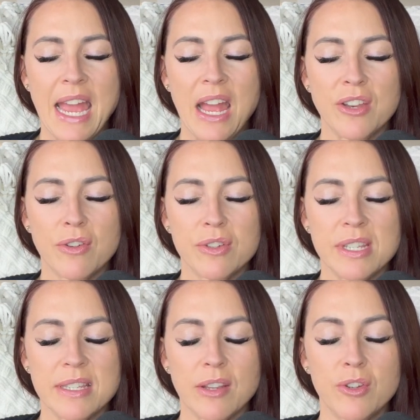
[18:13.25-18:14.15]
and your
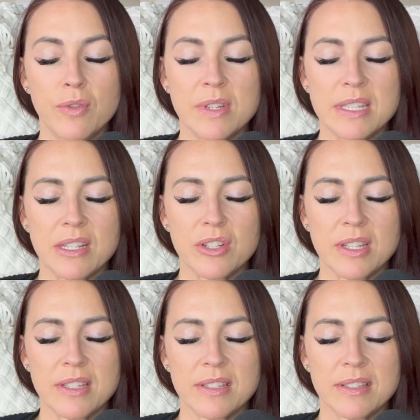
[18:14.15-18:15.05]
new
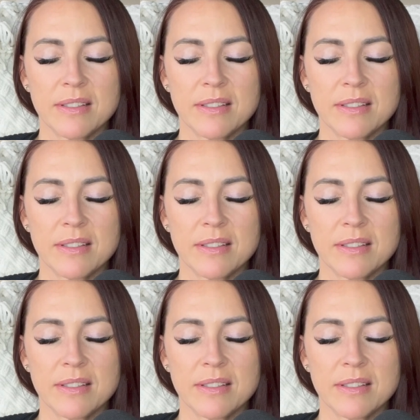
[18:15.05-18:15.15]
decisions.